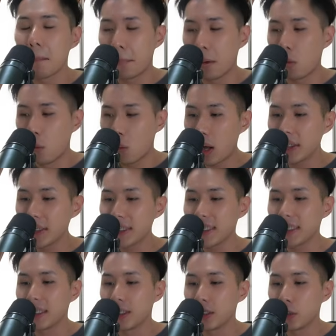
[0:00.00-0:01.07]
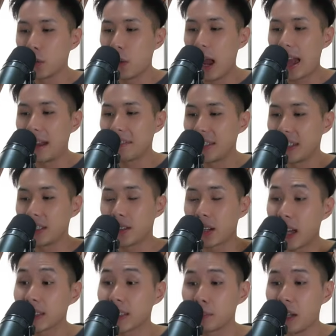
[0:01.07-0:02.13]
but once you have done your
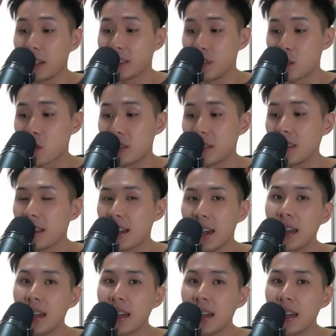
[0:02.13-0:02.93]
customization,